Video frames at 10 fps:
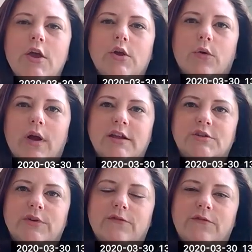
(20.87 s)

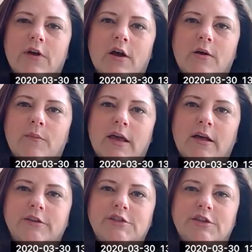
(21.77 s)
graduate from
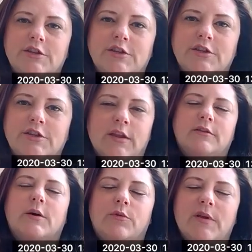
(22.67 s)
LSU in
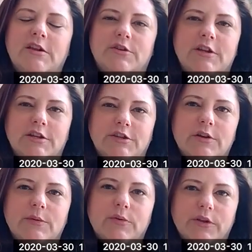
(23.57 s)
a double major in
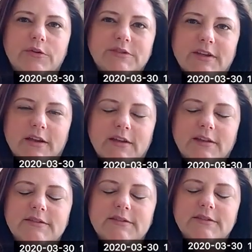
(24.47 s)
history and political
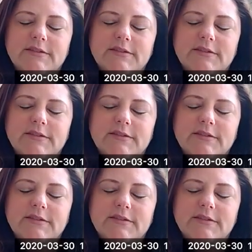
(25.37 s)
science.